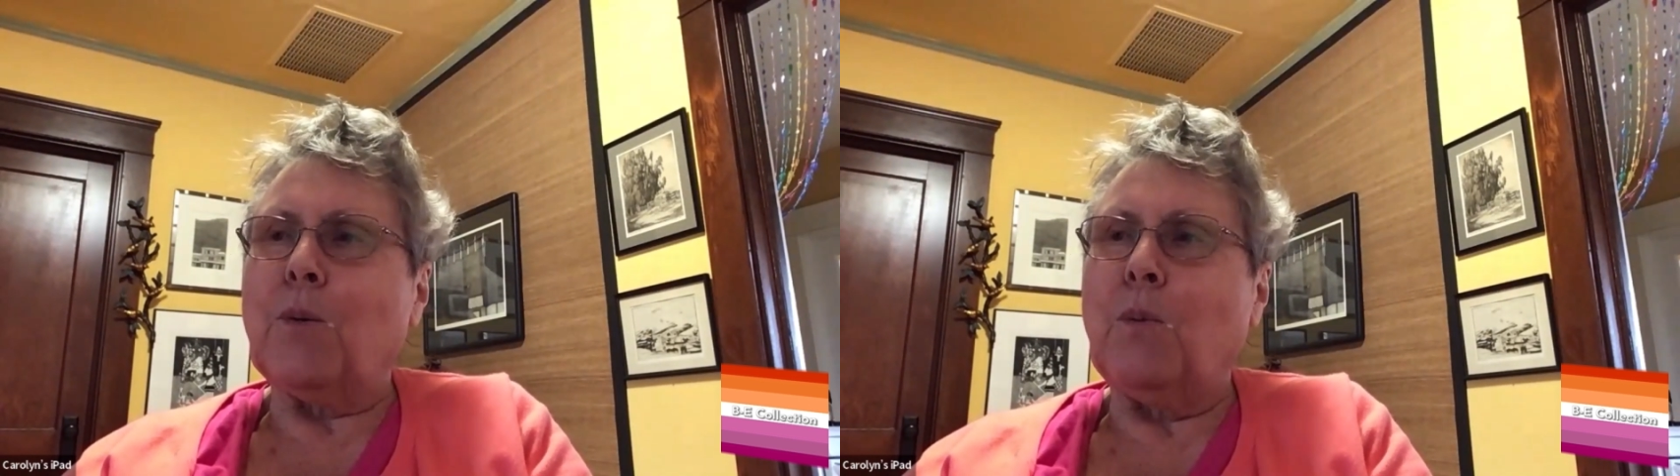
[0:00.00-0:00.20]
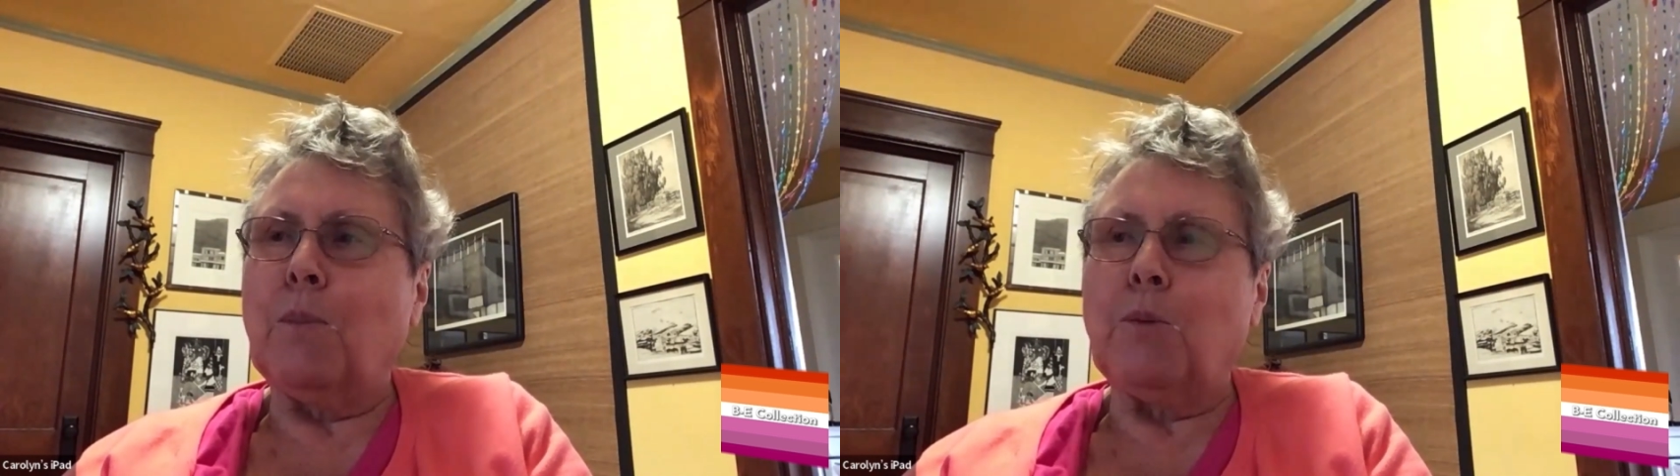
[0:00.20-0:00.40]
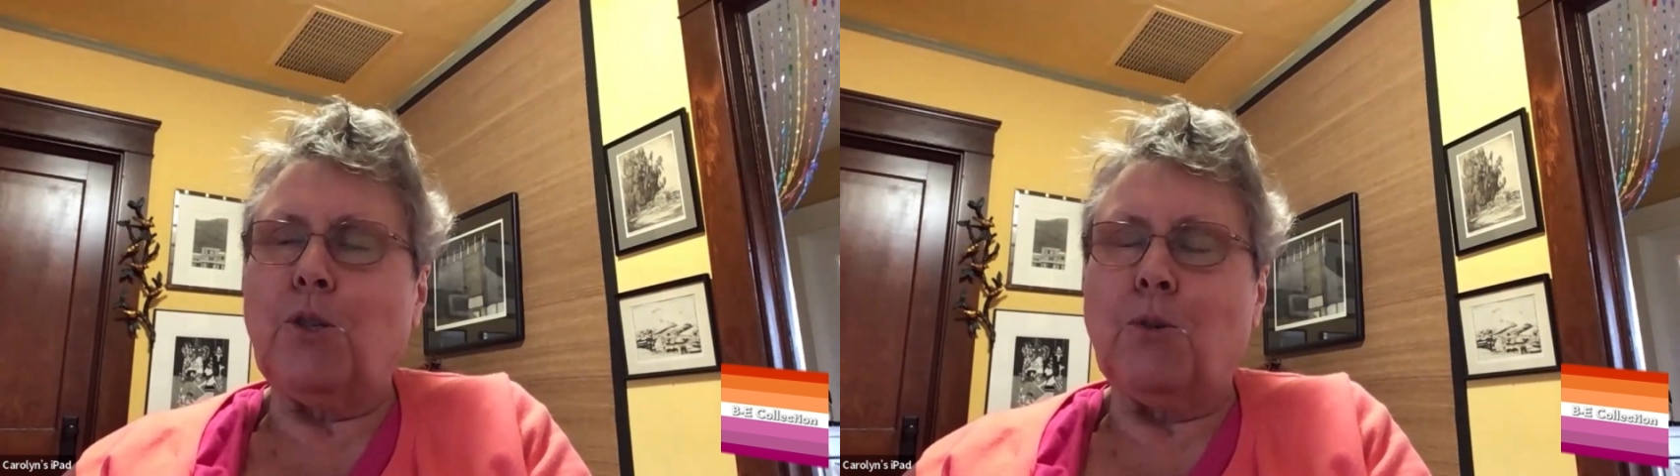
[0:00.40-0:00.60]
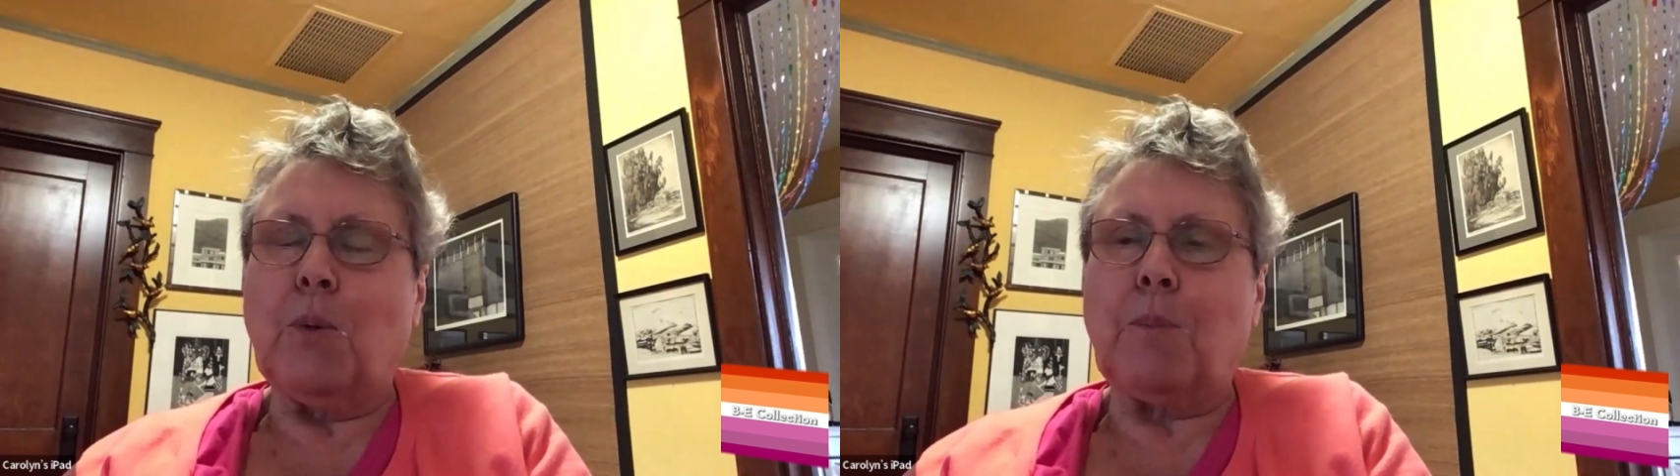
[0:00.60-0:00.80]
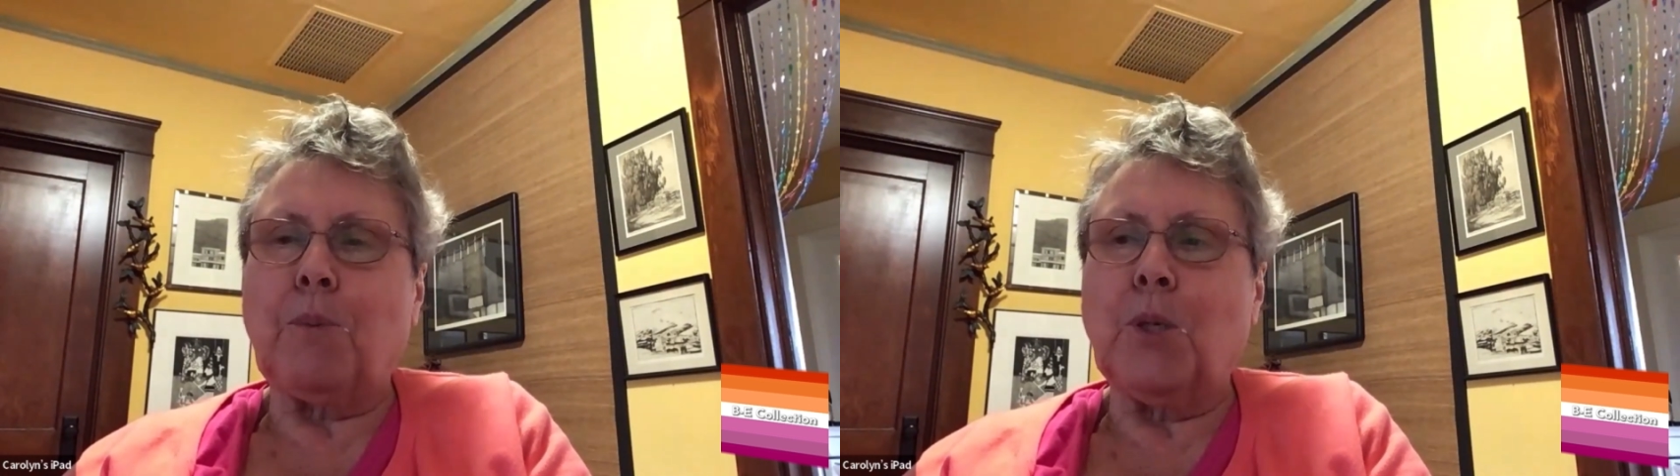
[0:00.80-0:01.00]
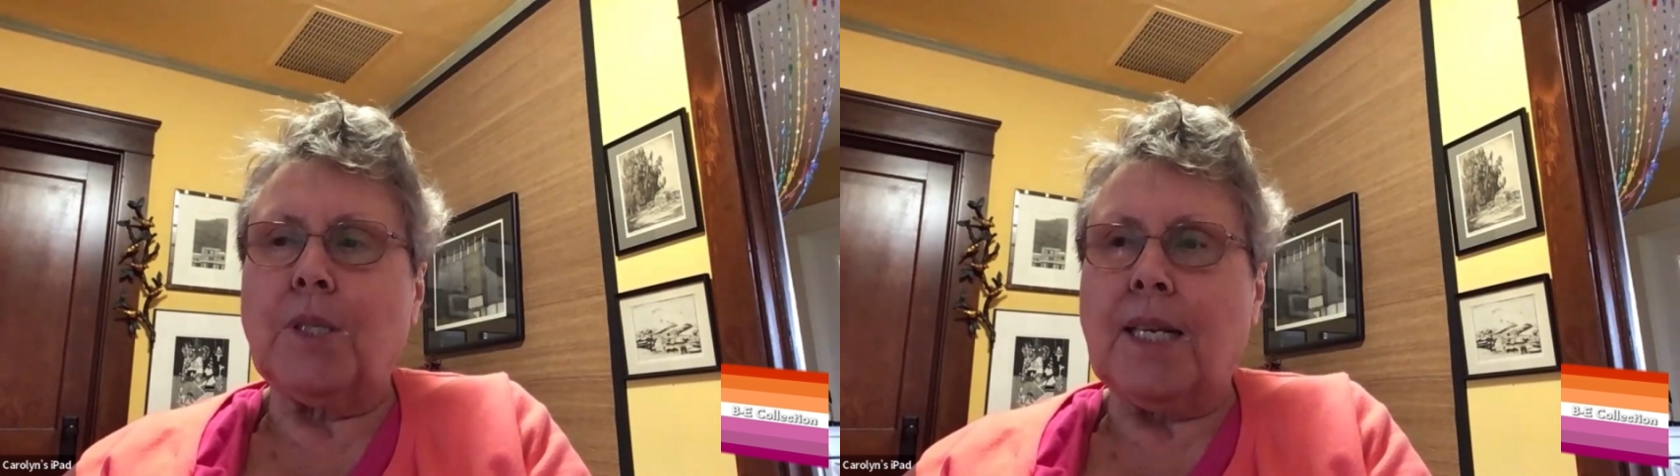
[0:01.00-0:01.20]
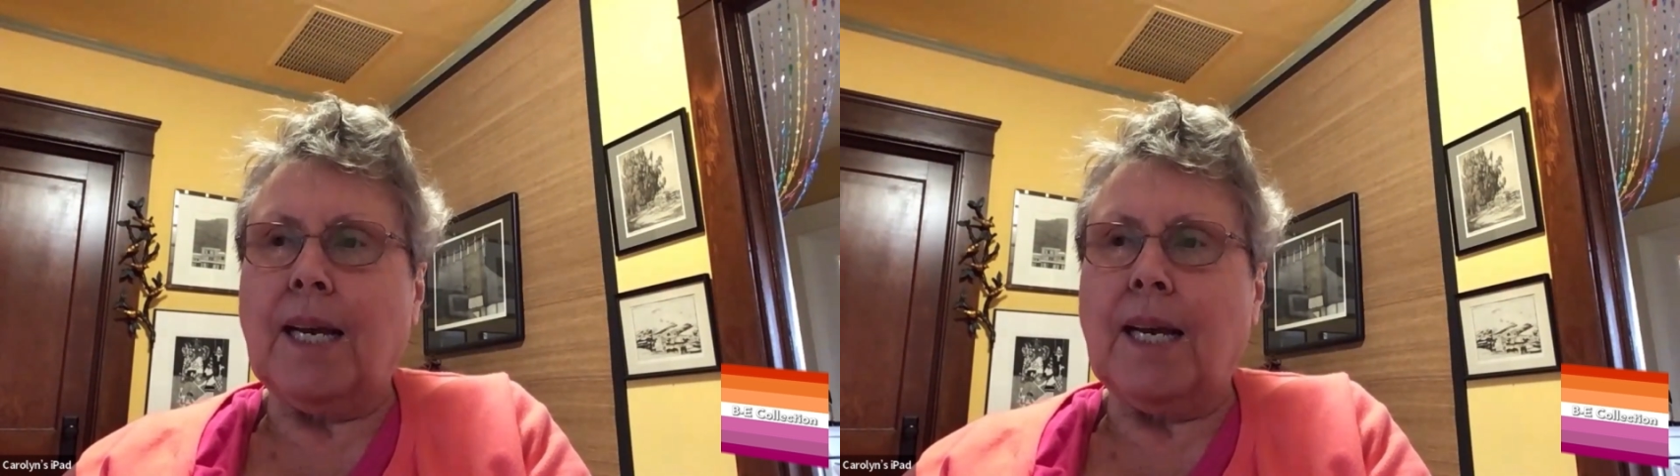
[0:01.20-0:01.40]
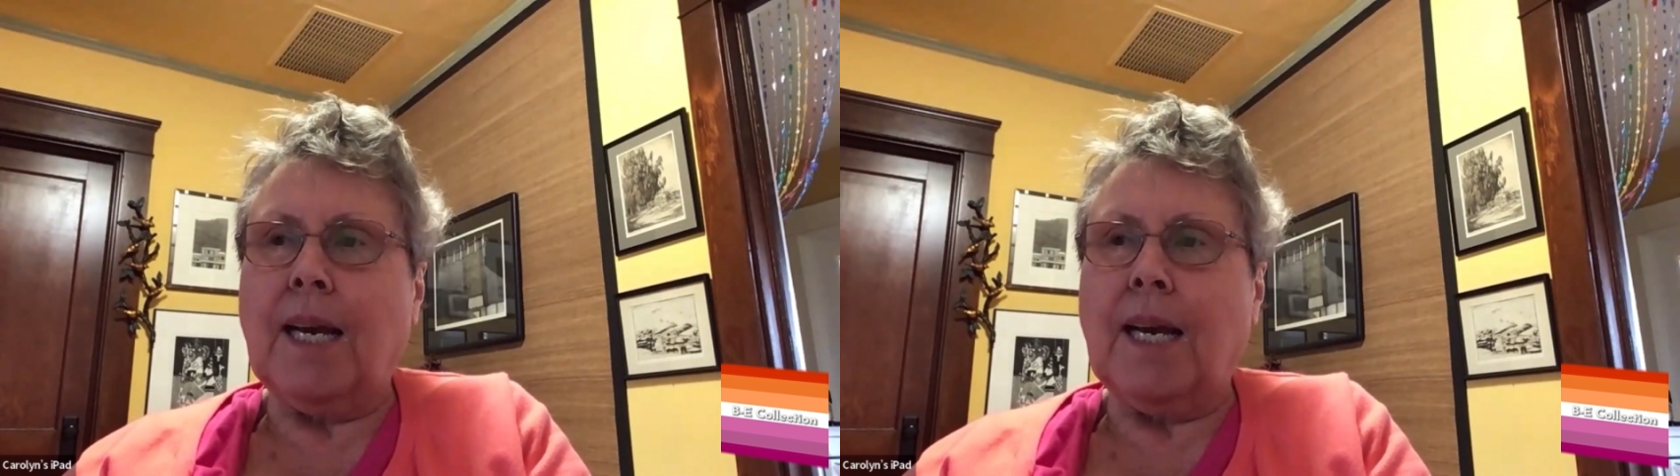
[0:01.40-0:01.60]
what you would put
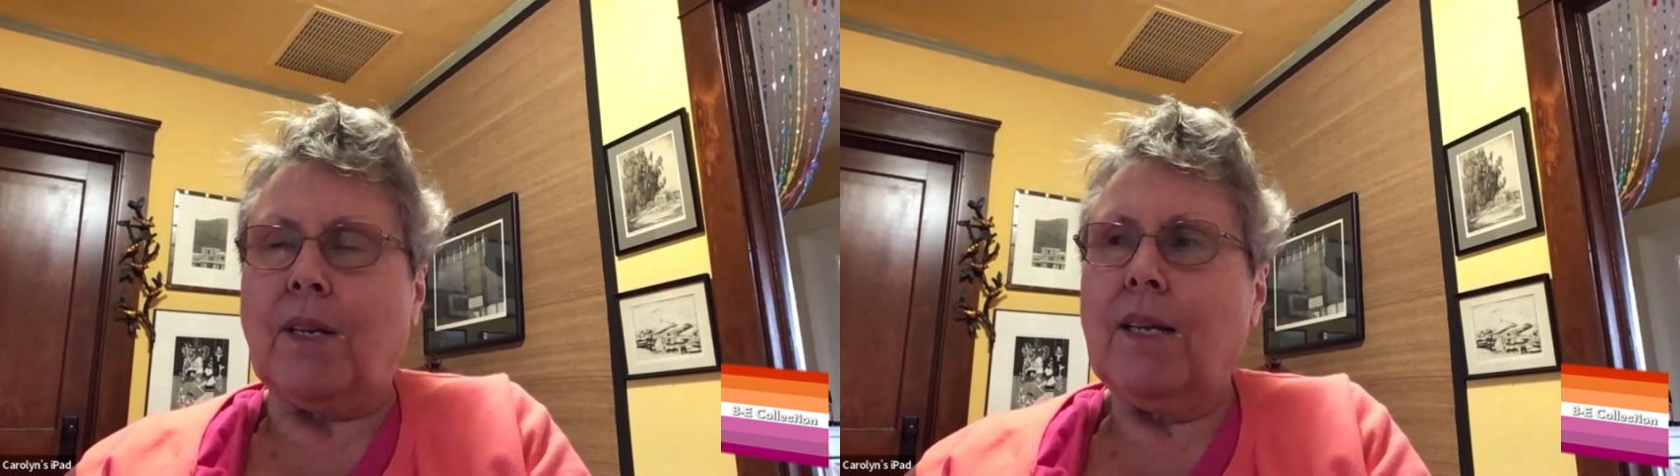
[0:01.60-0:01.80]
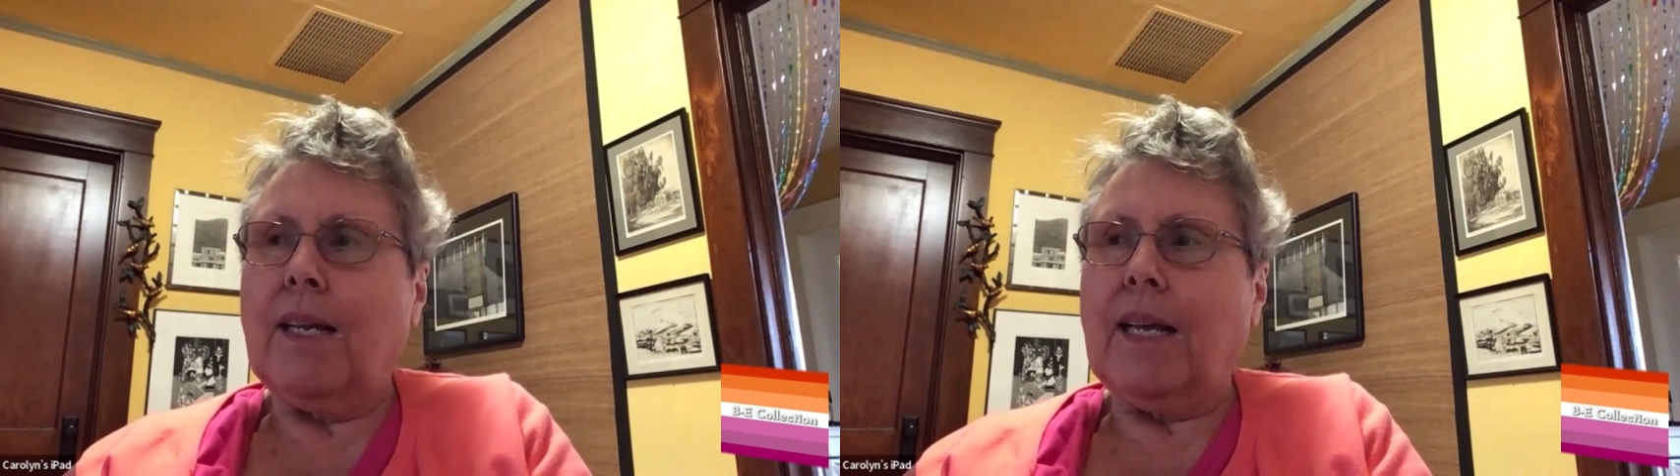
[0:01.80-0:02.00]
down